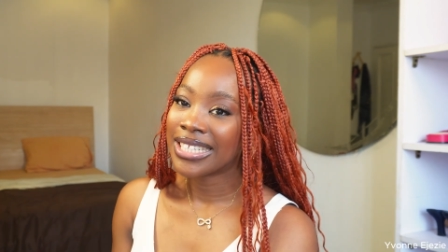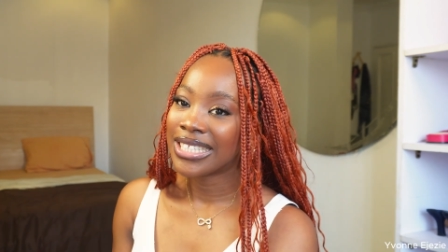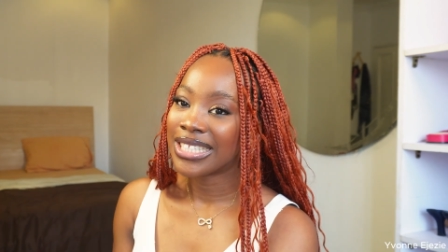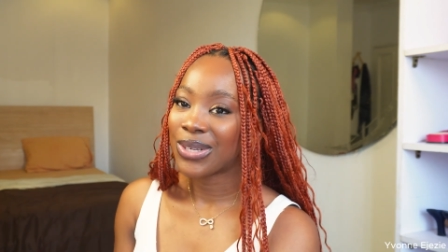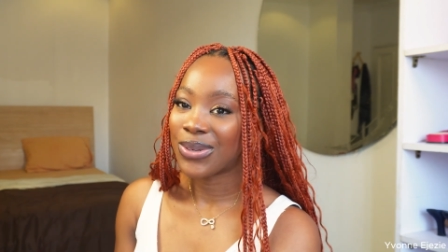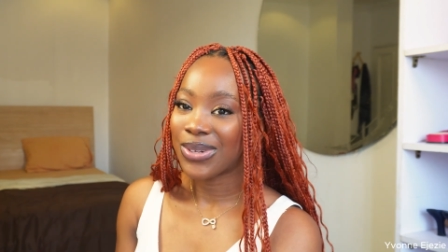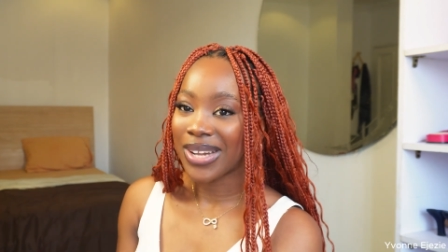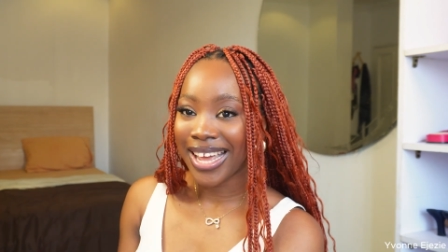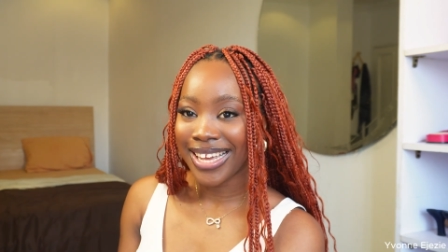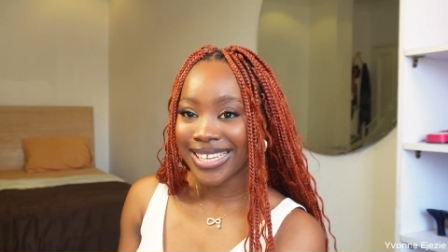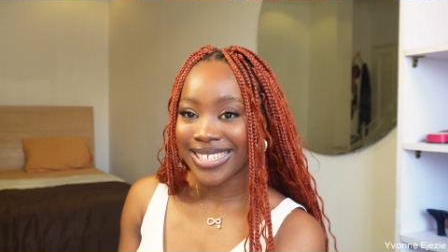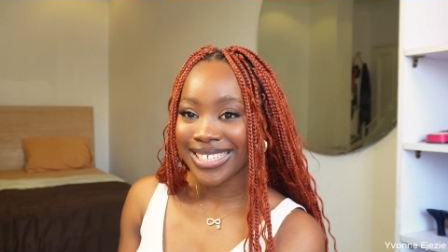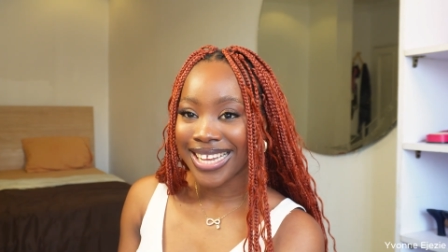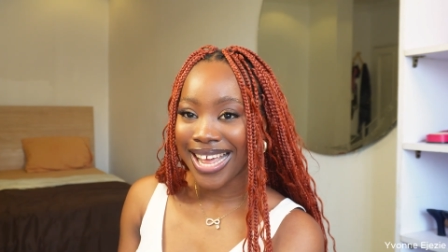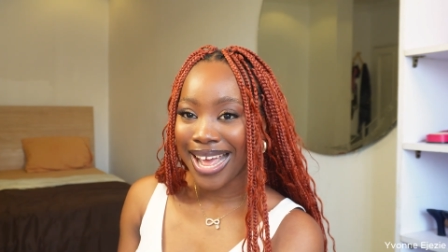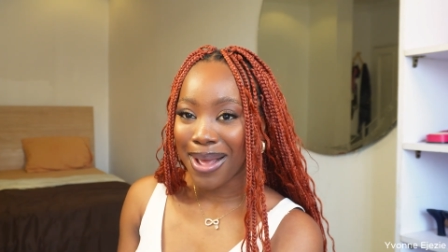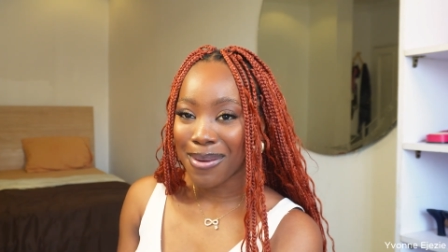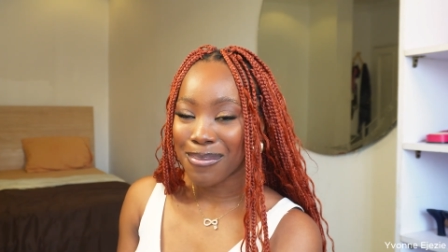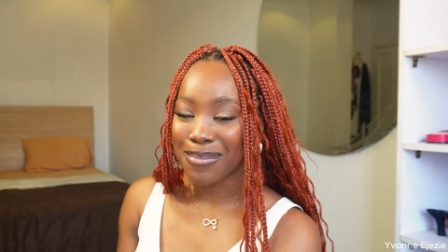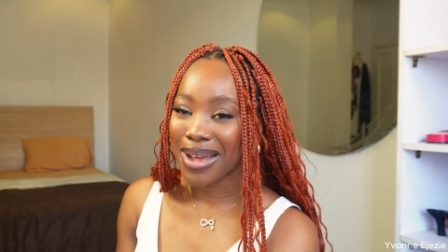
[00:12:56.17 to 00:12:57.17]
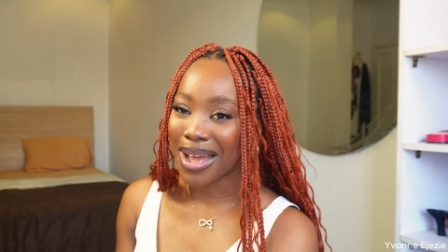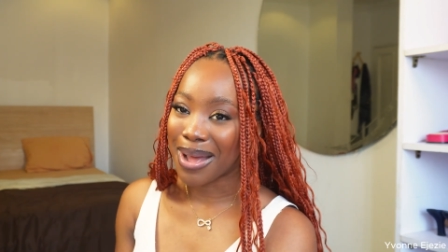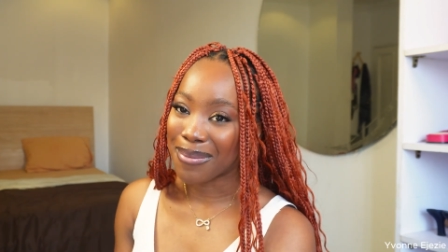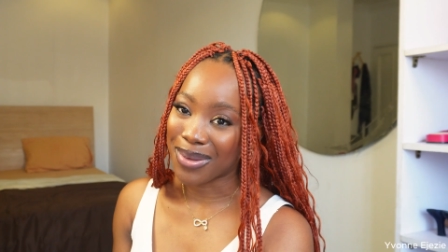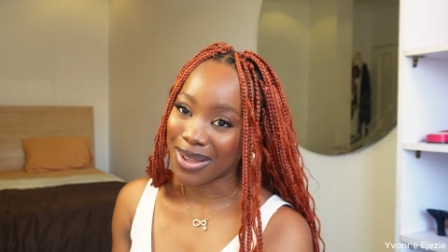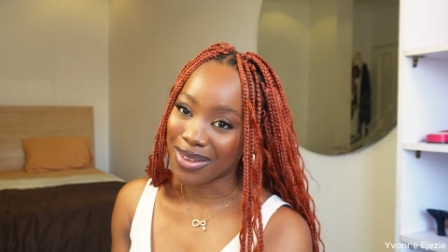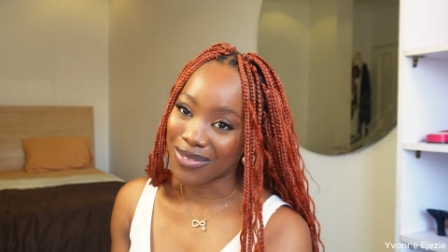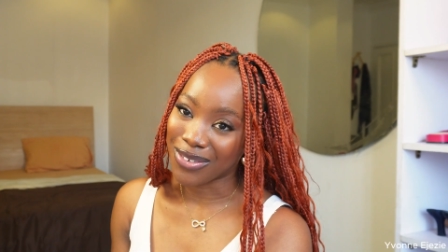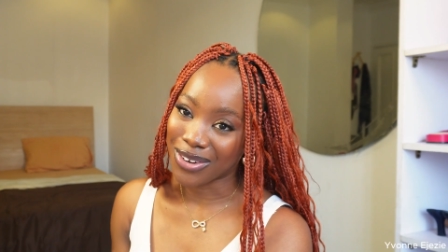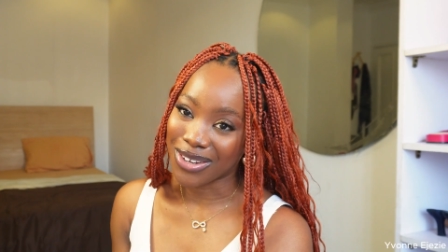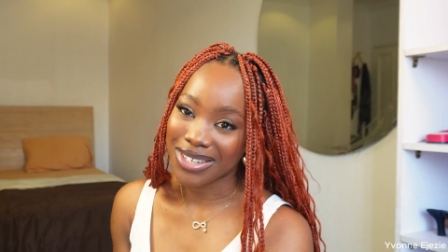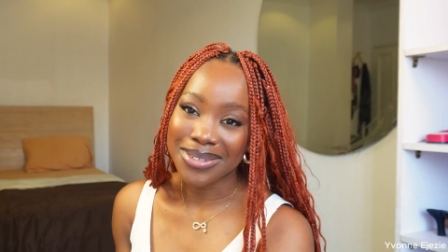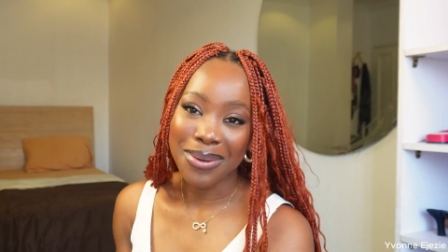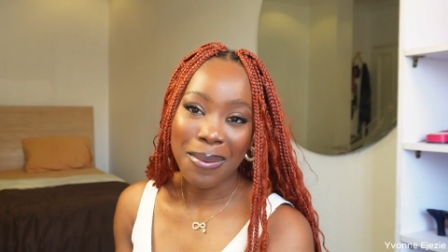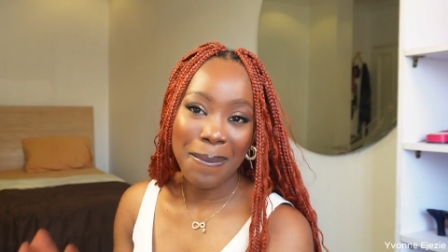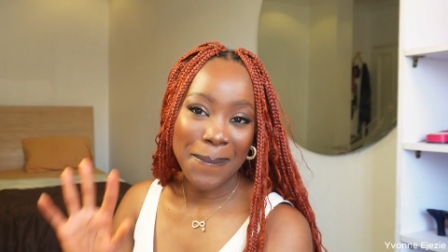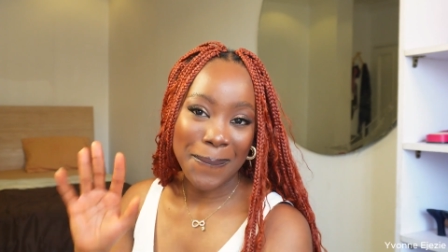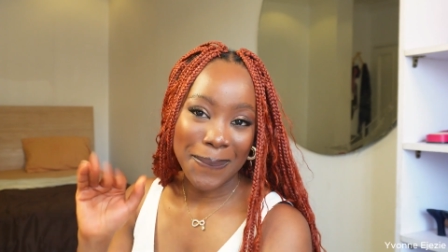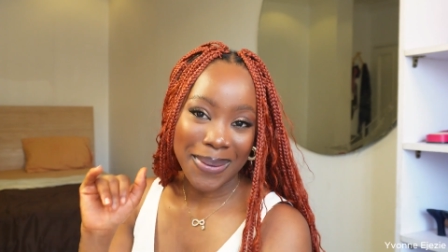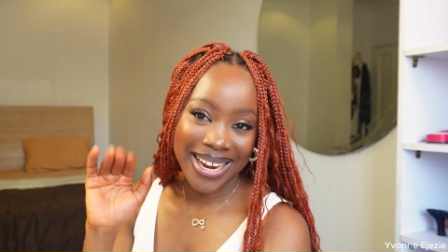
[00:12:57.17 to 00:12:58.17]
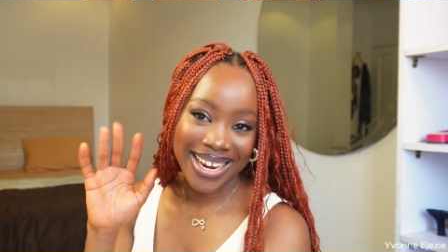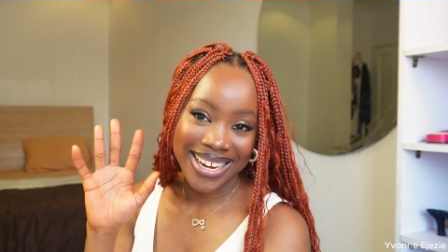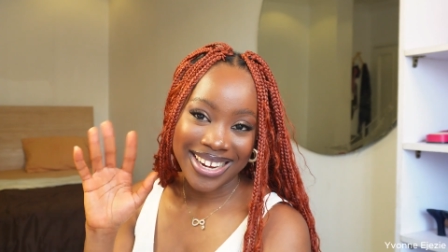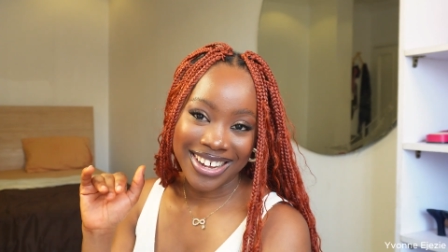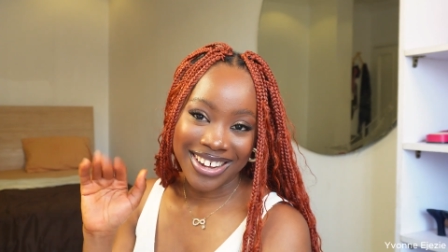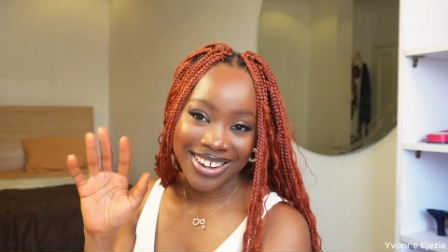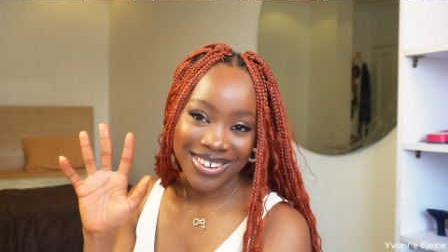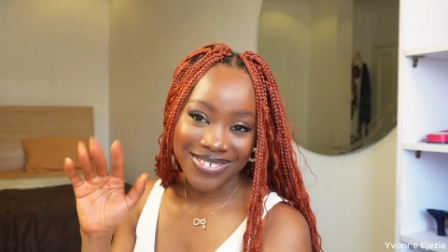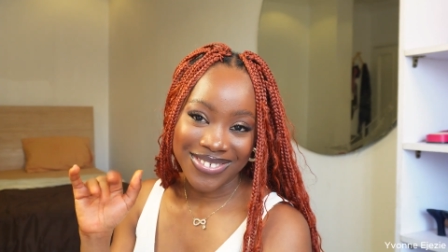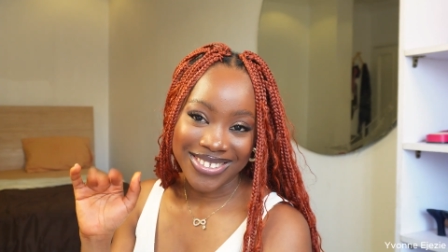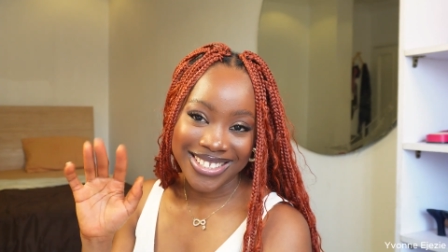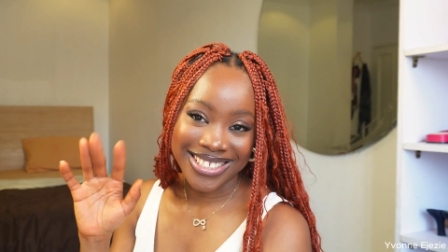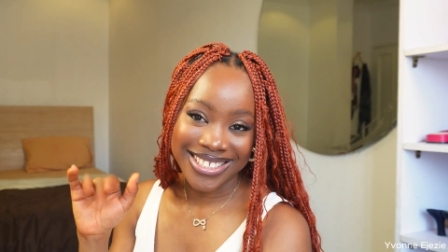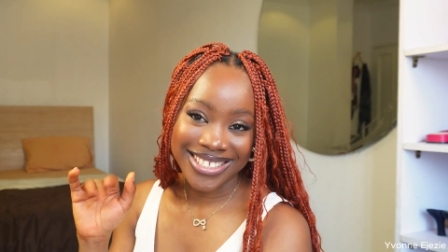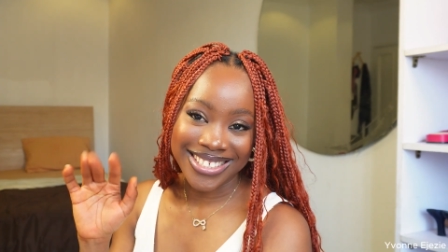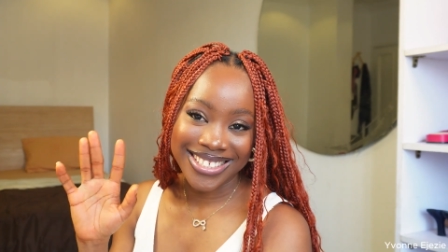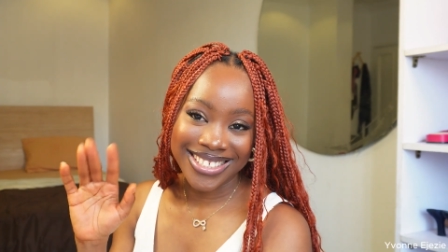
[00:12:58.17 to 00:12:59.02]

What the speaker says: Till next time, I'm Yvonne. Bye, loves.